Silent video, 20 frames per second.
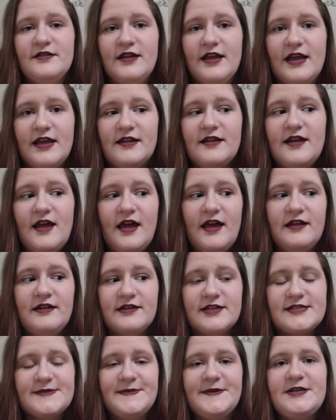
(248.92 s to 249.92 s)
and an
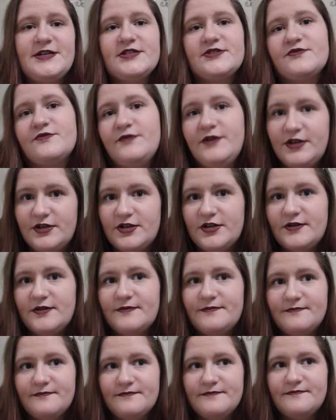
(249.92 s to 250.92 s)
experienced
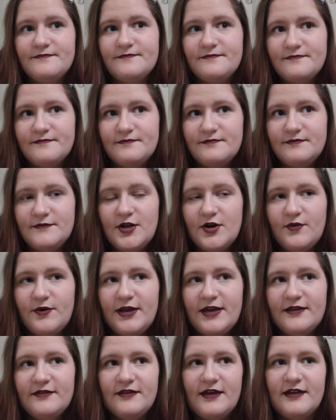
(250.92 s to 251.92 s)
reader
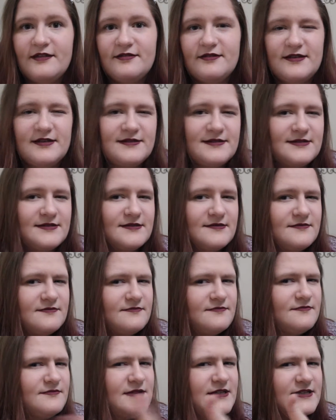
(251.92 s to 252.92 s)
knowing that these
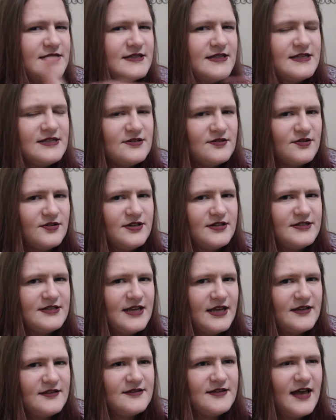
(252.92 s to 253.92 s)
things are going to
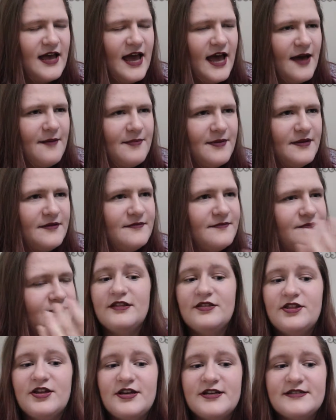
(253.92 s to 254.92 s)
tend to happen.
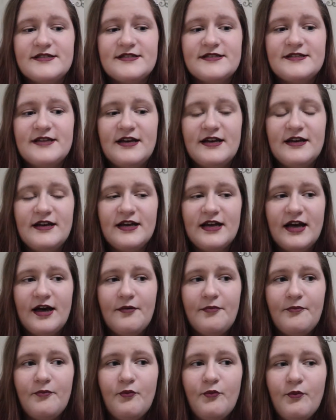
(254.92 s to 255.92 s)
It lost
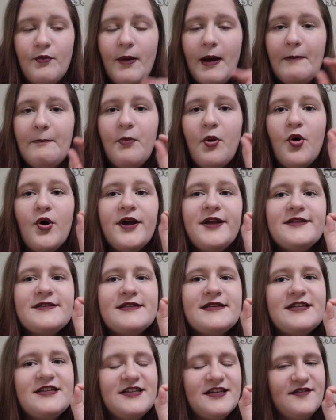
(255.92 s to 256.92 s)
a
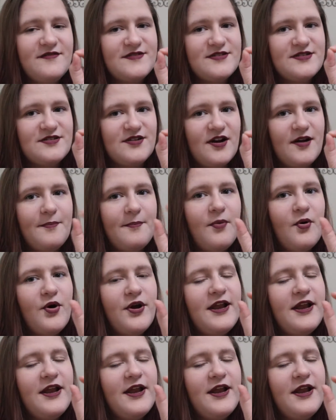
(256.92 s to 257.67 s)
point of a star,